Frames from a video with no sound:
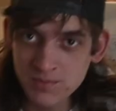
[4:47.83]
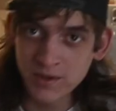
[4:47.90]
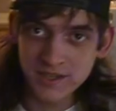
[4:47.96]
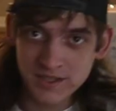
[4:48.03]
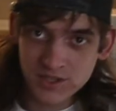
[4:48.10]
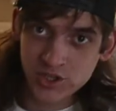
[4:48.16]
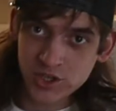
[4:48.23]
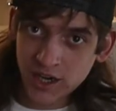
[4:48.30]
but
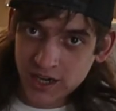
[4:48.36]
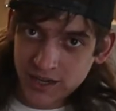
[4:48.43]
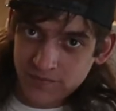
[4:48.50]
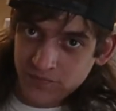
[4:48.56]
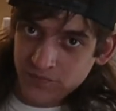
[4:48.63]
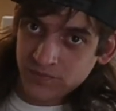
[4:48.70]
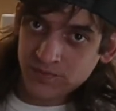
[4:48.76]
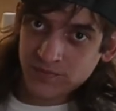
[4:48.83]
it's shot
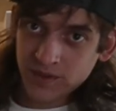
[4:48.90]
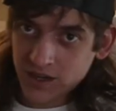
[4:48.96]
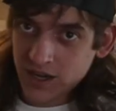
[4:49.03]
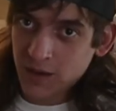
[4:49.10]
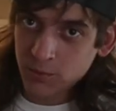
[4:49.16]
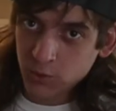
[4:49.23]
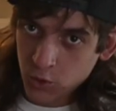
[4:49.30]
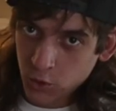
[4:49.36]
a
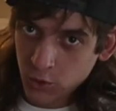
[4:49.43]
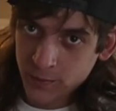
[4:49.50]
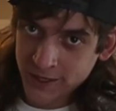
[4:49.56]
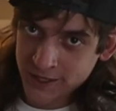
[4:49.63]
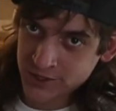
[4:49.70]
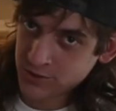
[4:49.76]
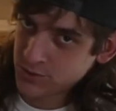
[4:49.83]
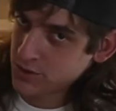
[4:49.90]
couple cool
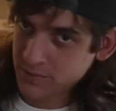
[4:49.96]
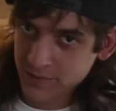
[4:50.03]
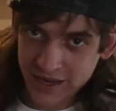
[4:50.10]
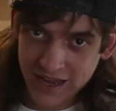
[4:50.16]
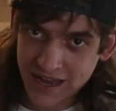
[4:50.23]
pictures with me.